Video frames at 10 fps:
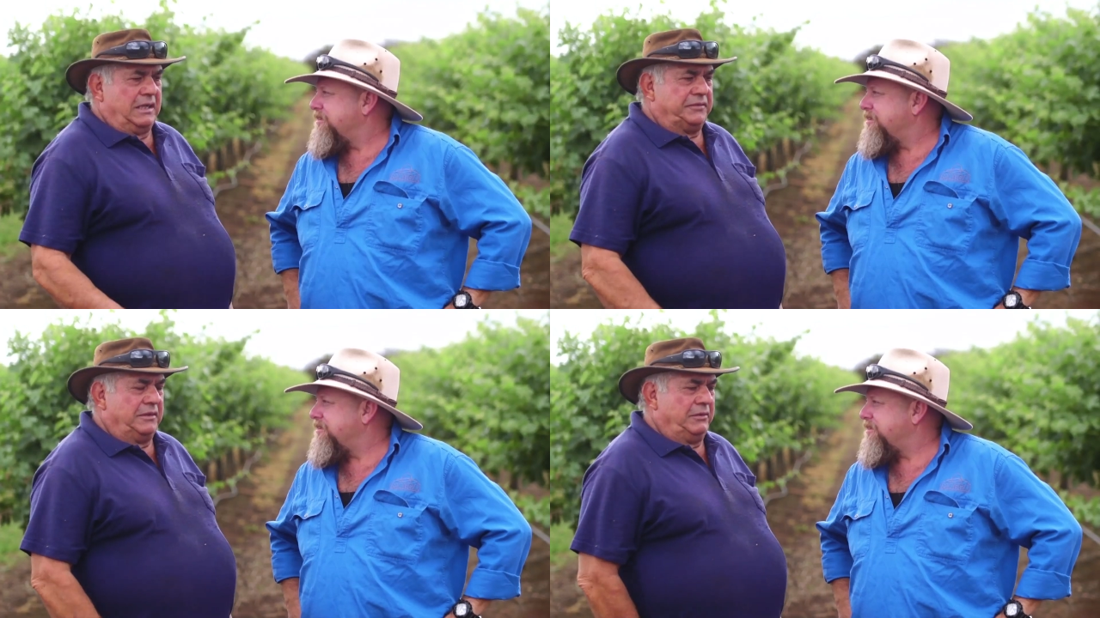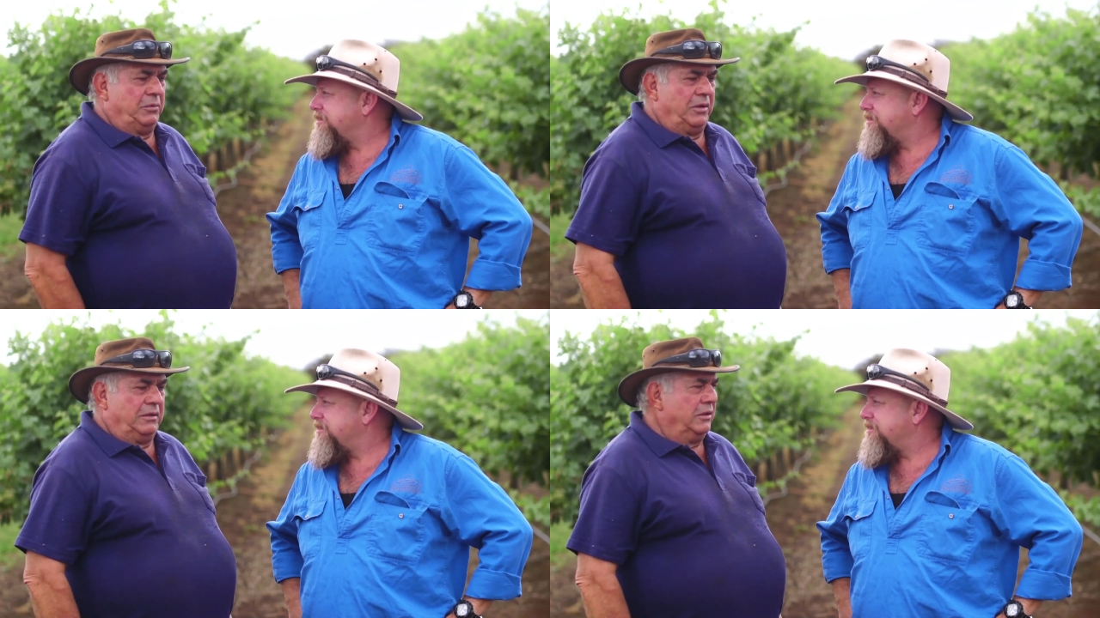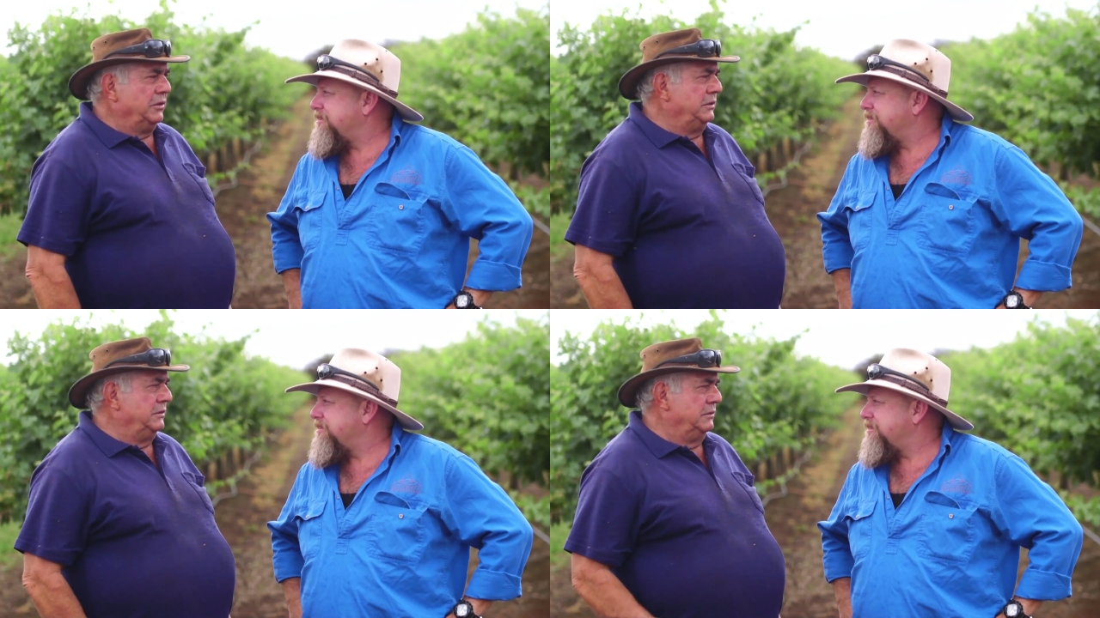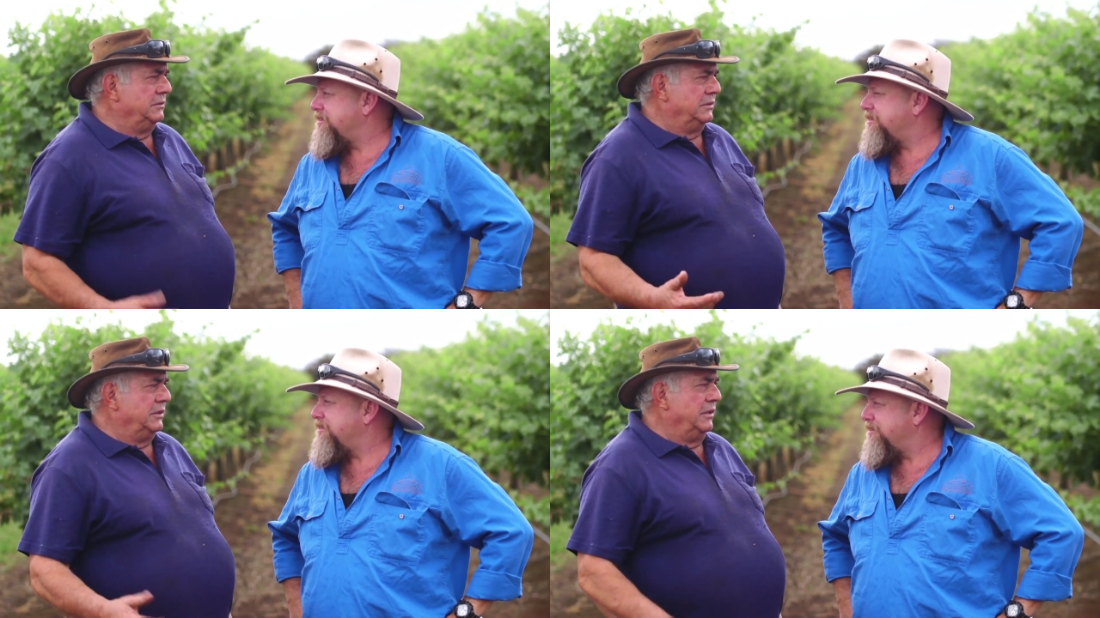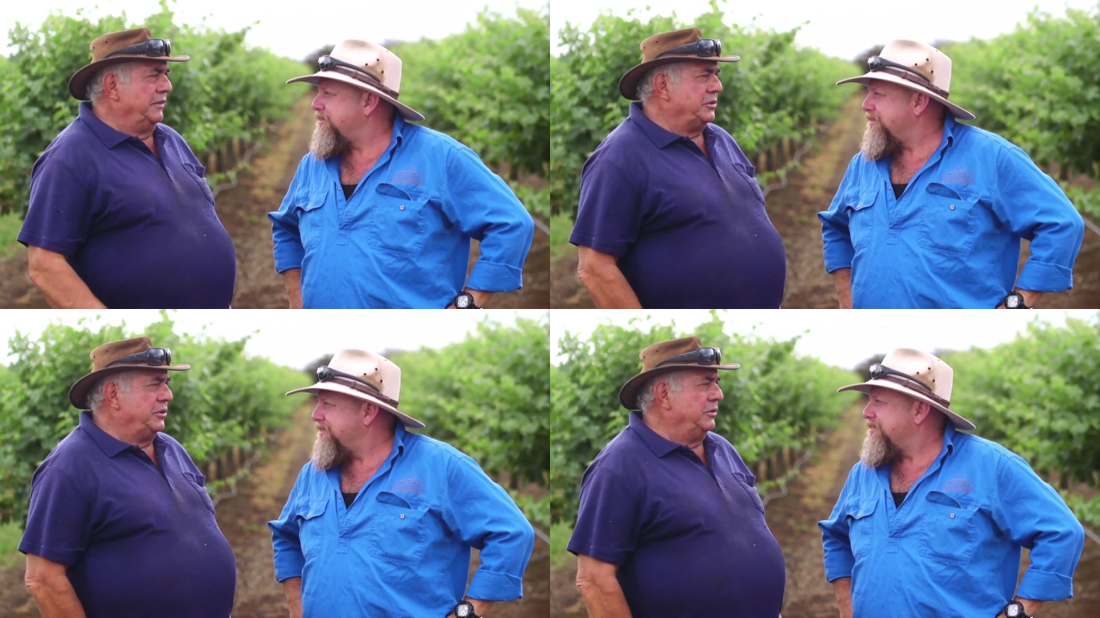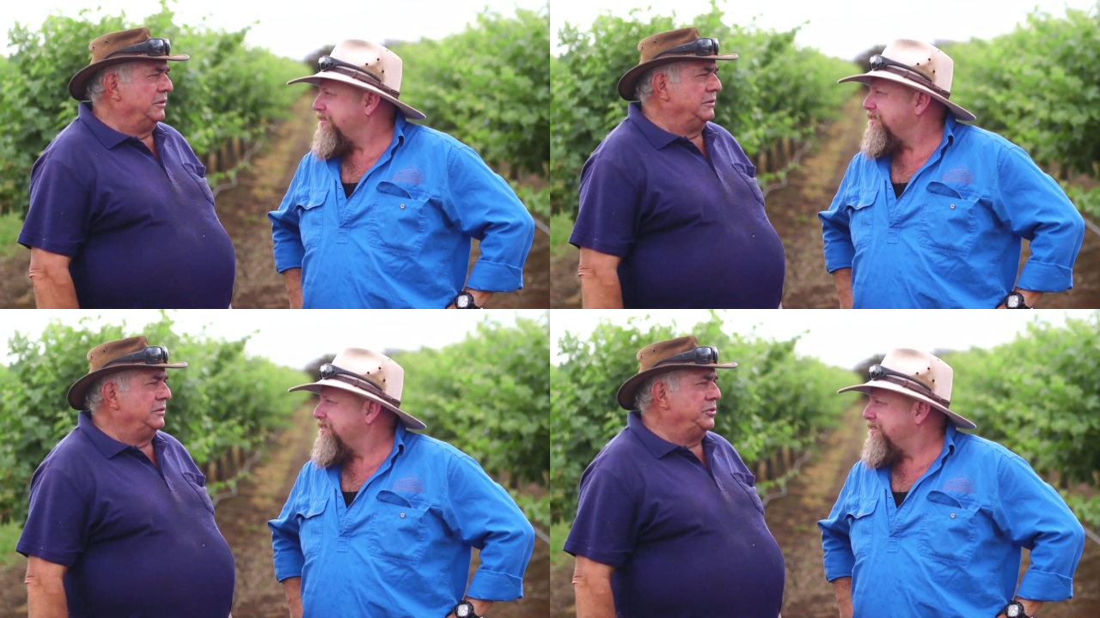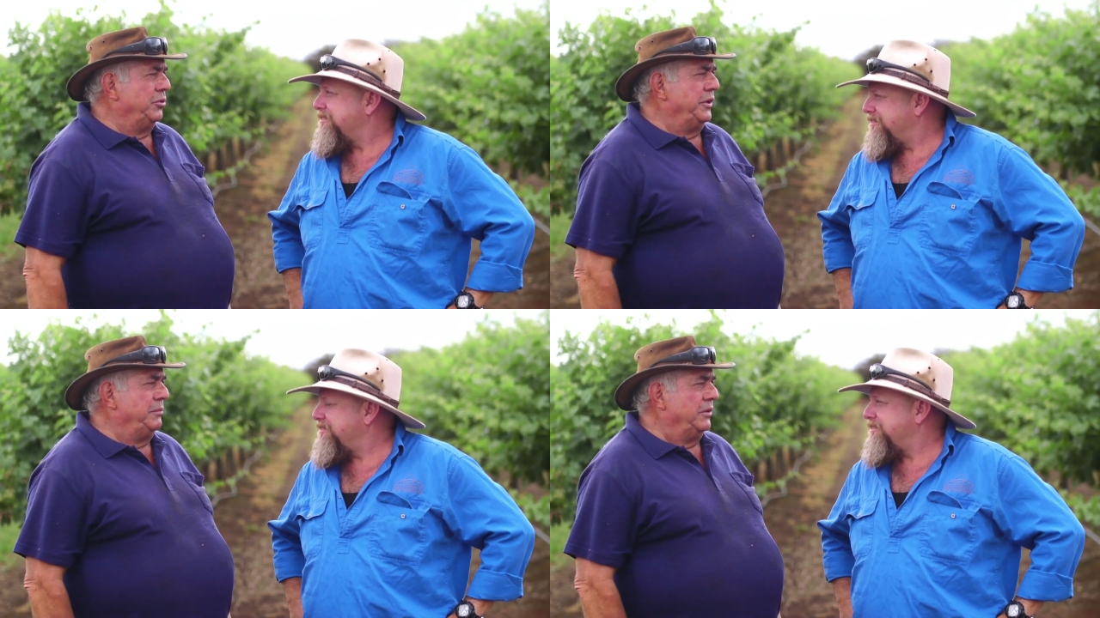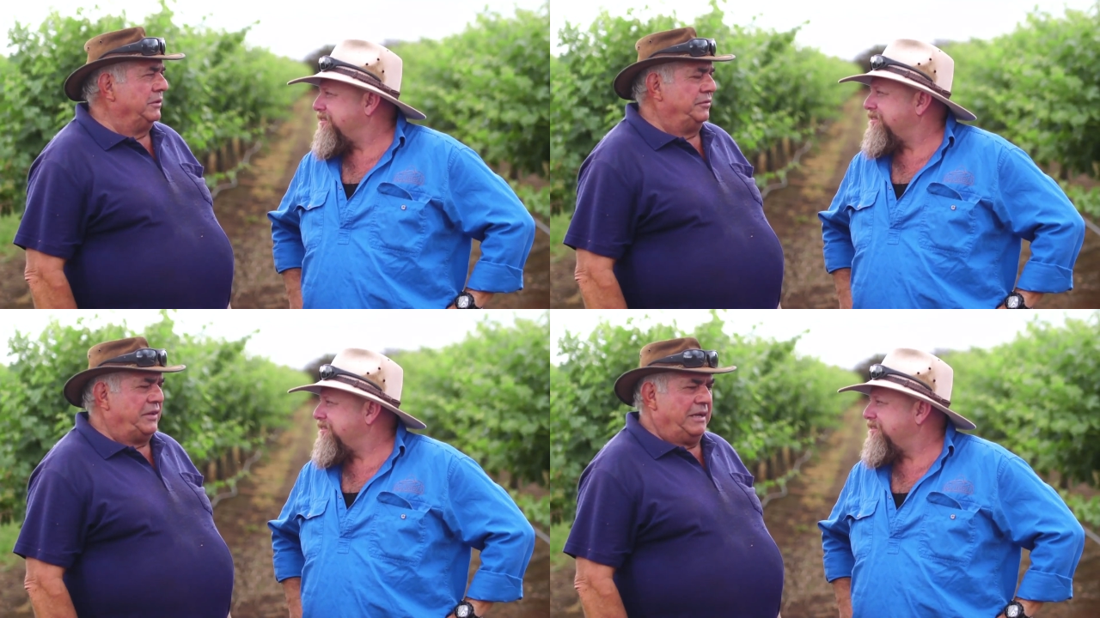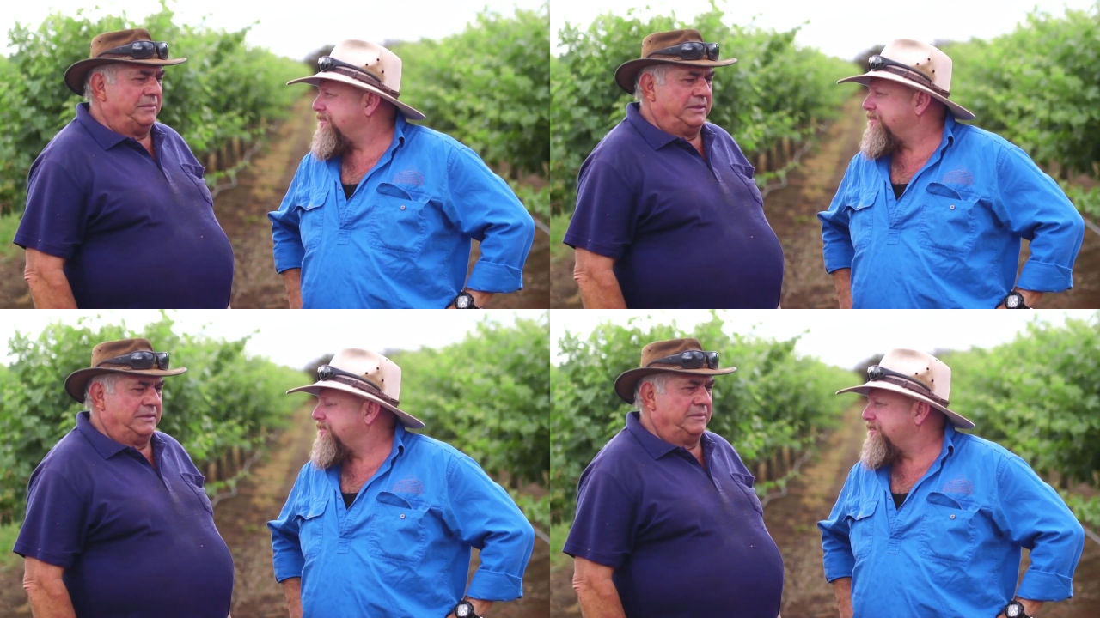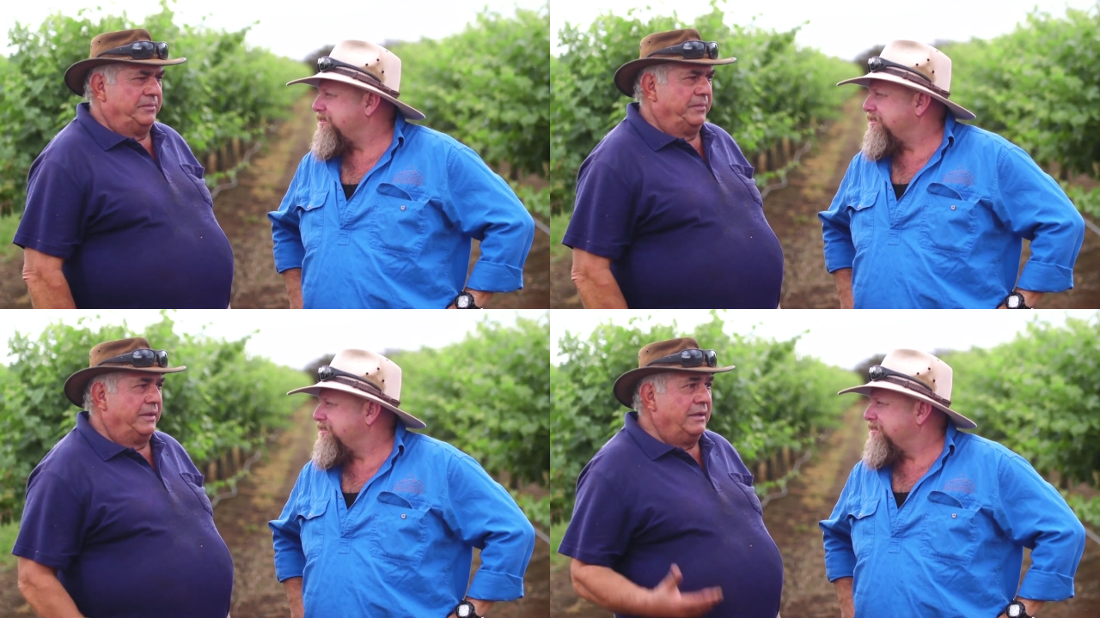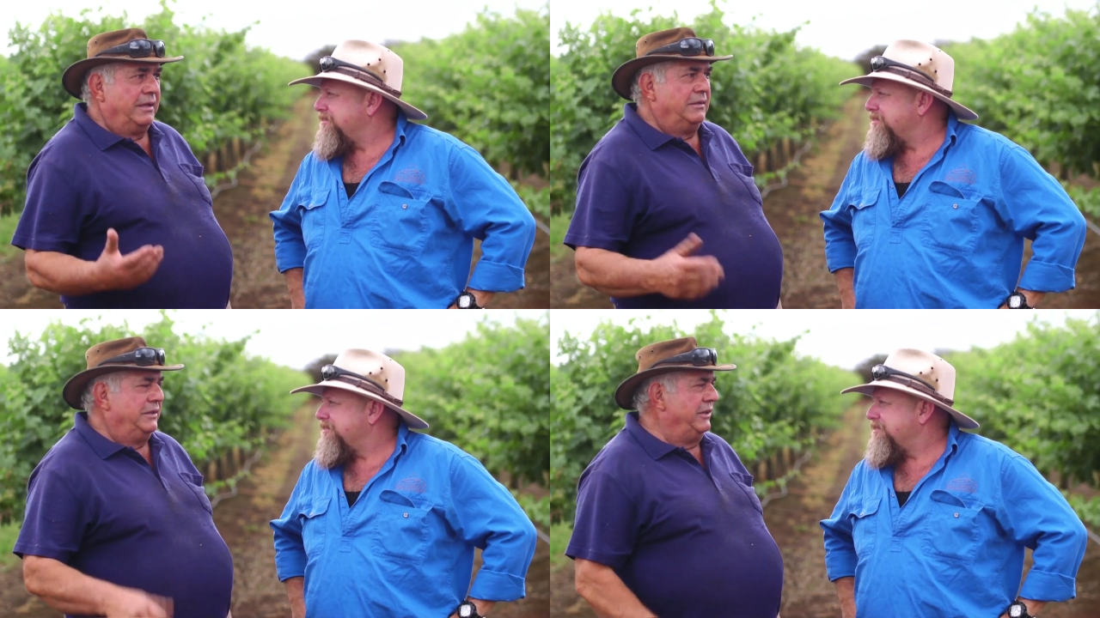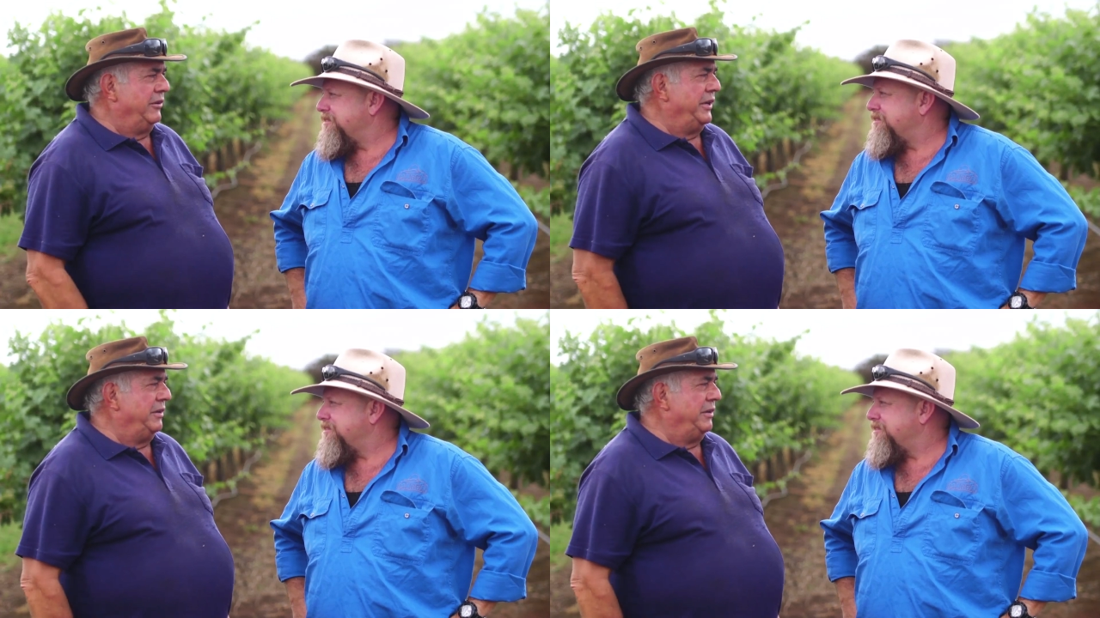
Speaker 1: and after a while I, I left school and joined him on the farm and and here I